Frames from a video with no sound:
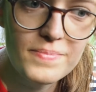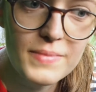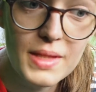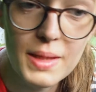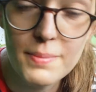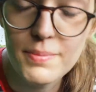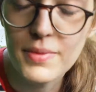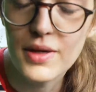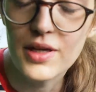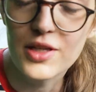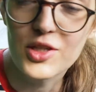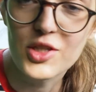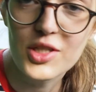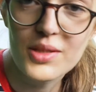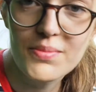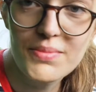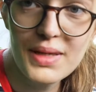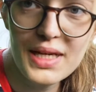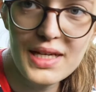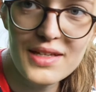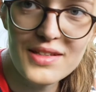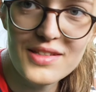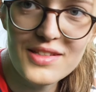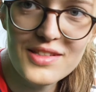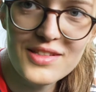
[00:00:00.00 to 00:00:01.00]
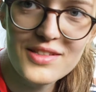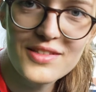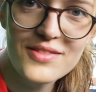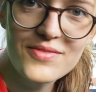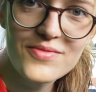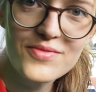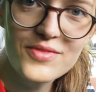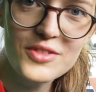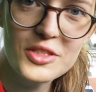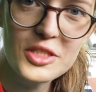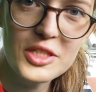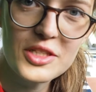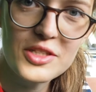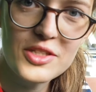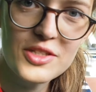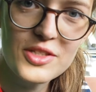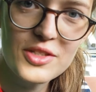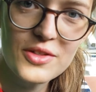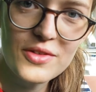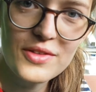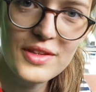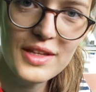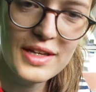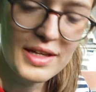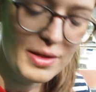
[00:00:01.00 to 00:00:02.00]
polishing paste, just
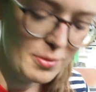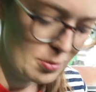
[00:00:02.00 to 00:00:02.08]
so that